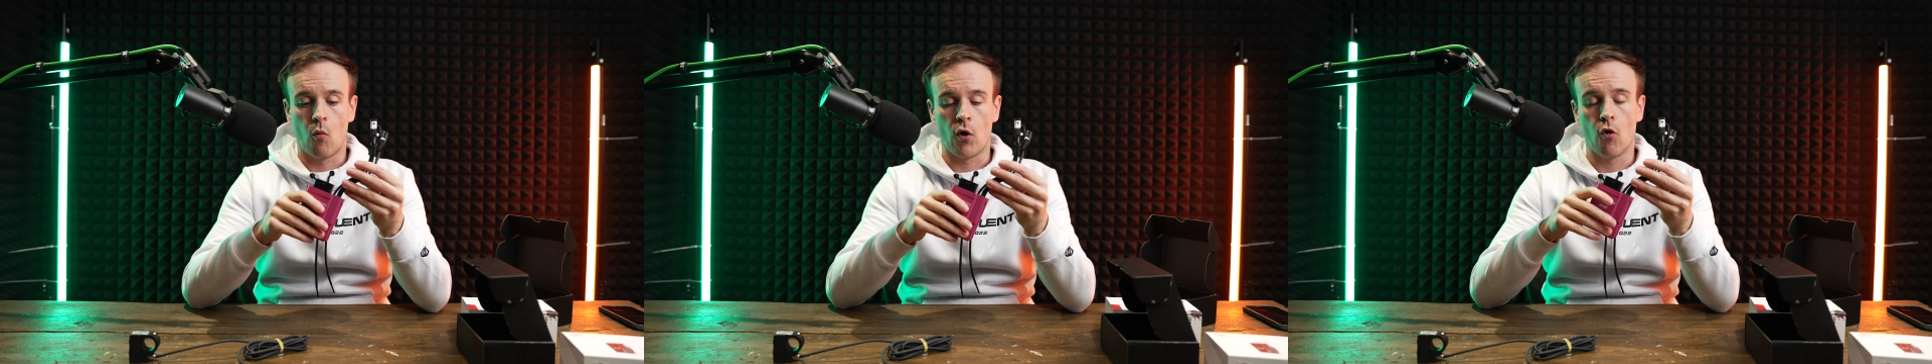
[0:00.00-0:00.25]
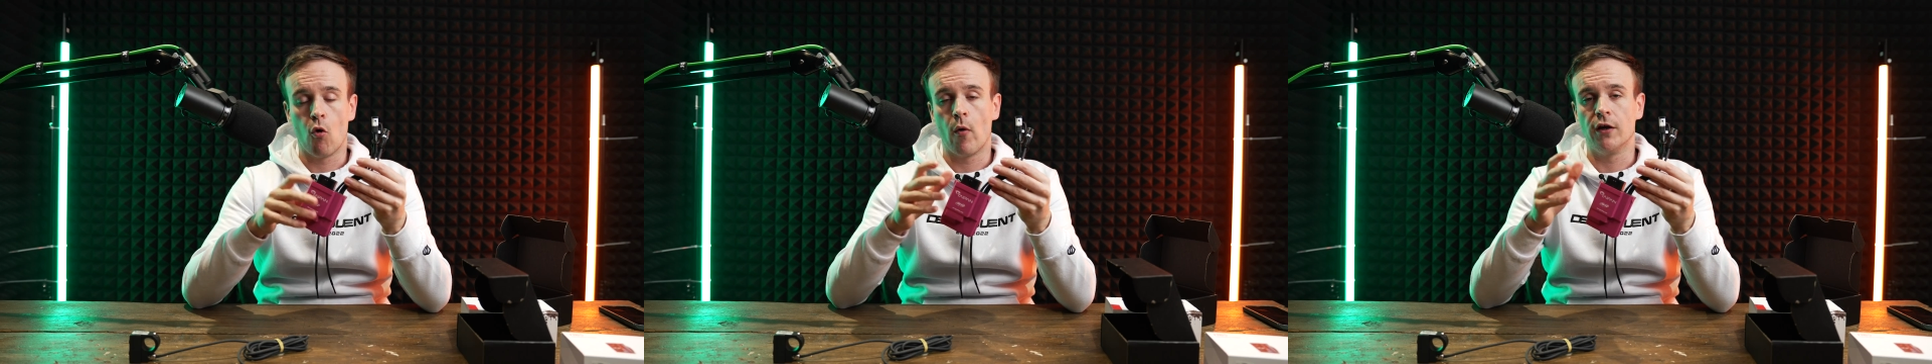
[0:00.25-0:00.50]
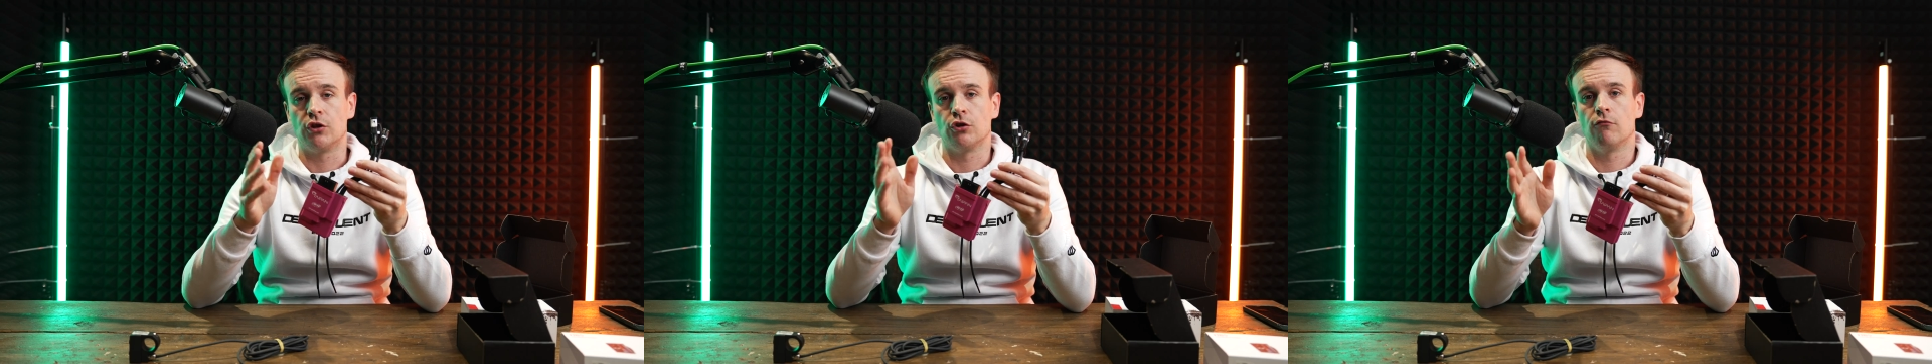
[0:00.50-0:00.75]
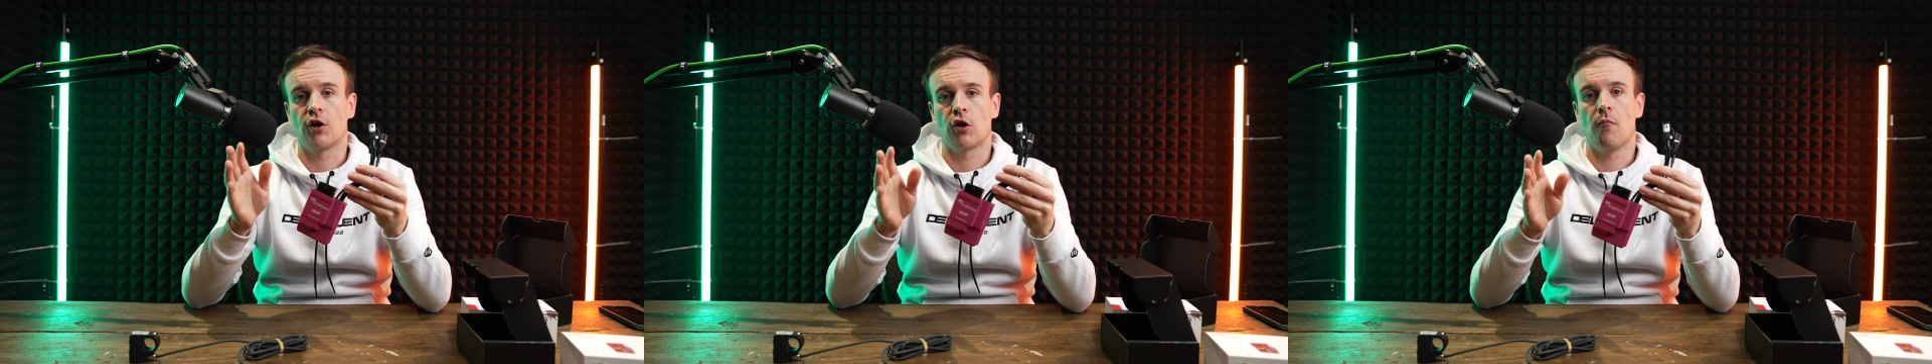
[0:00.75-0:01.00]
We always do
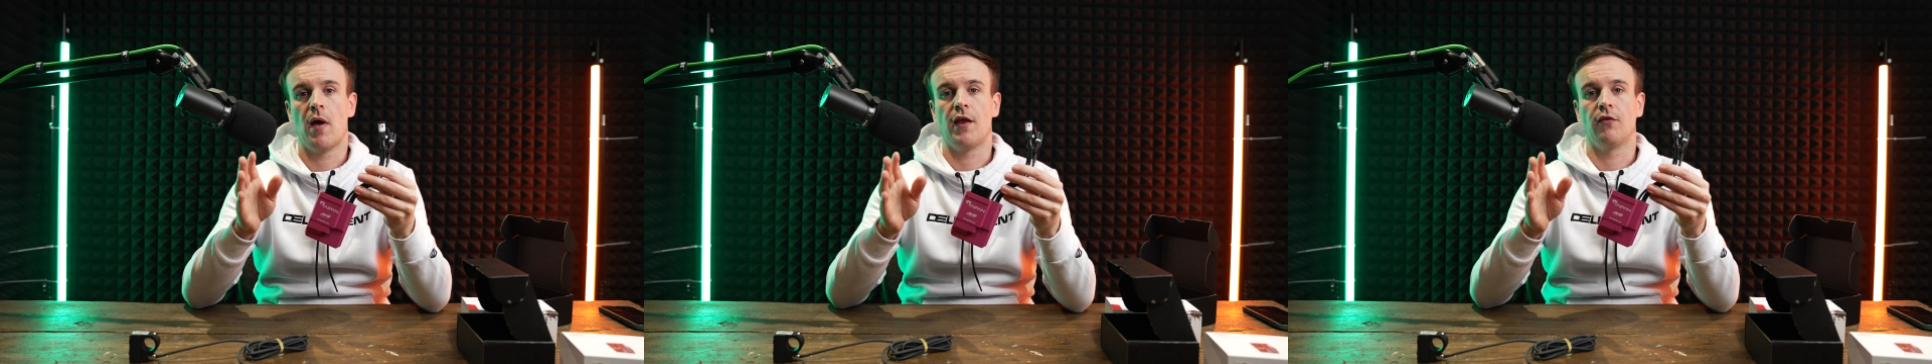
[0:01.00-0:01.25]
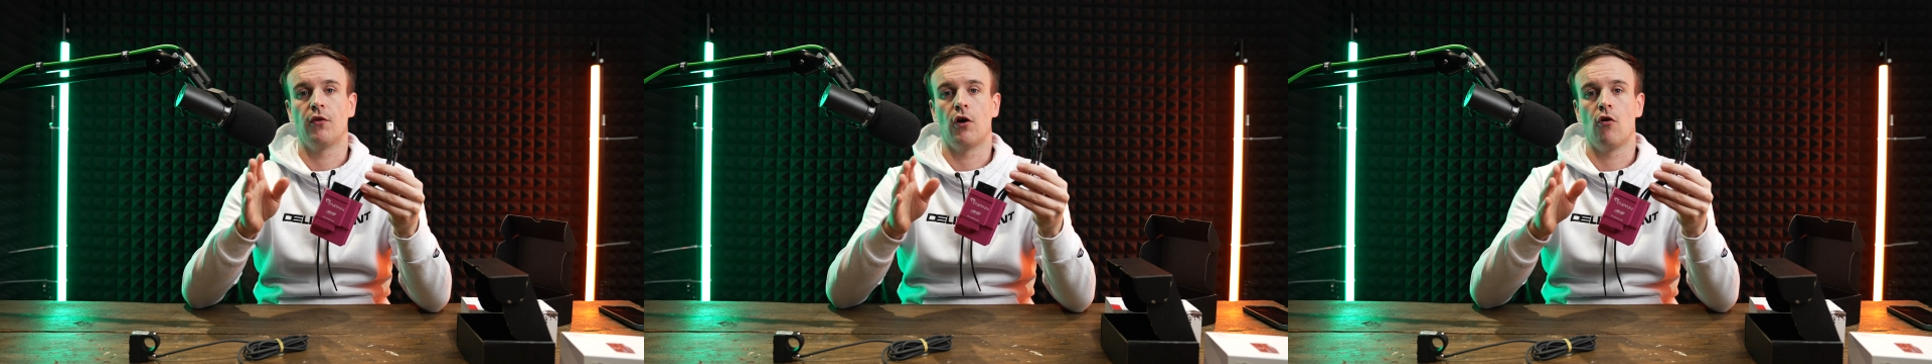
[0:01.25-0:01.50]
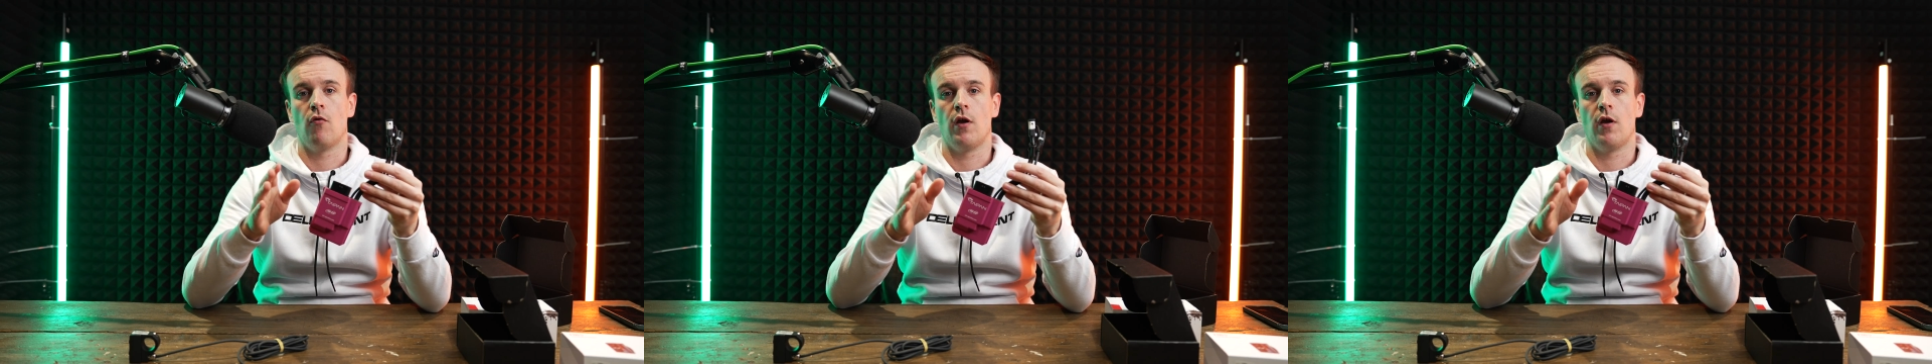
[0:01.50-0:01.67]
recommend, though,